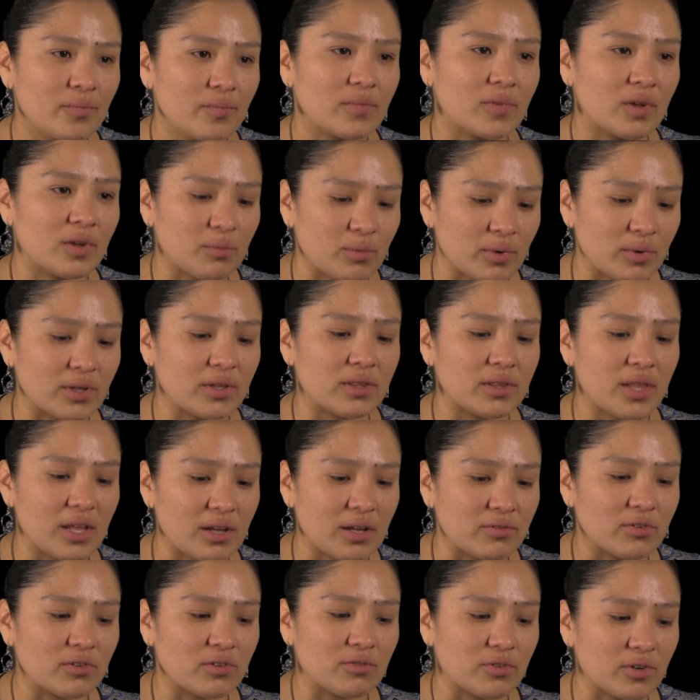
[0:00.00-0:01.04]
I'm really
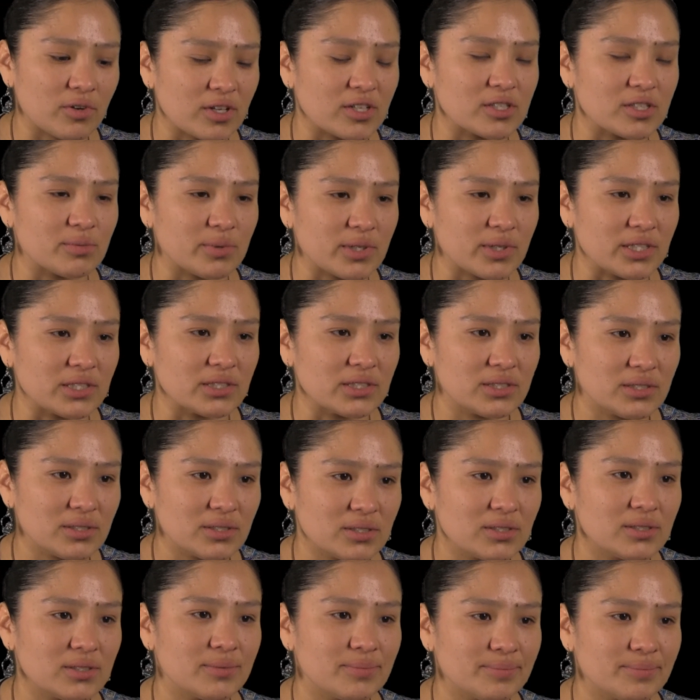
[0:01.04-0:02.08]
thankful for this
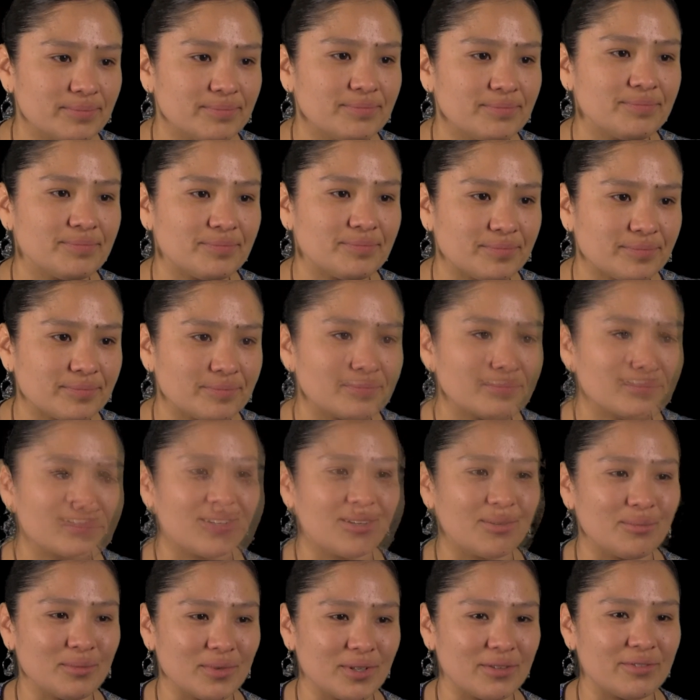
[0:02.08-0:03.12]
place.
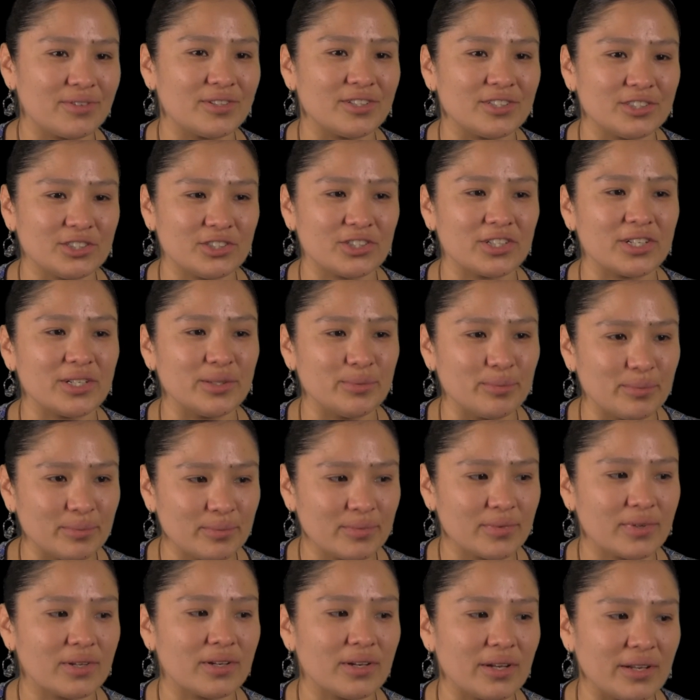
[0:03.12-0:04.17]
I'm living the dream
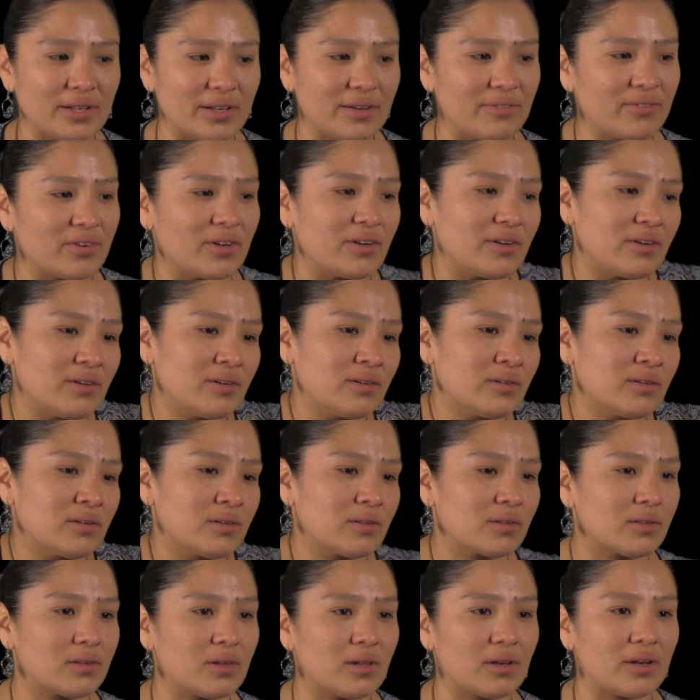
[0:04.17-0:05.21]
that I never
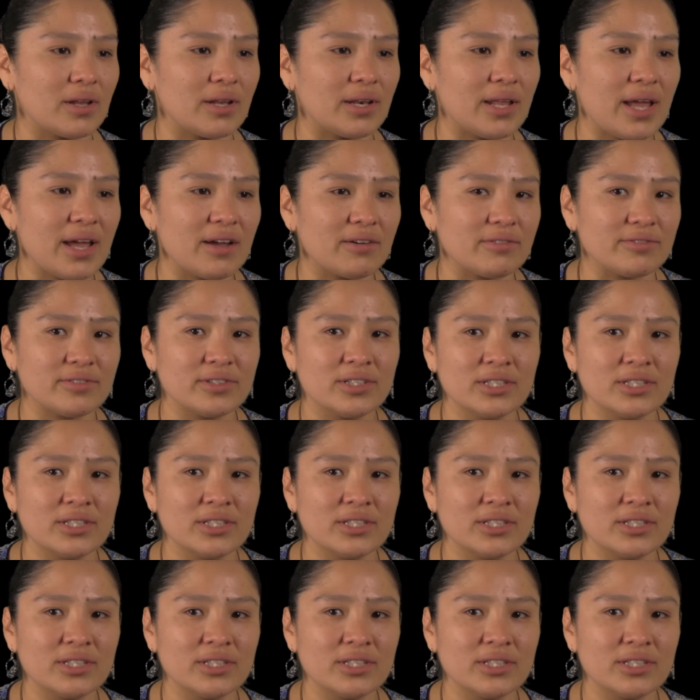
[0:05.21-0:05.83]
thought I'd have.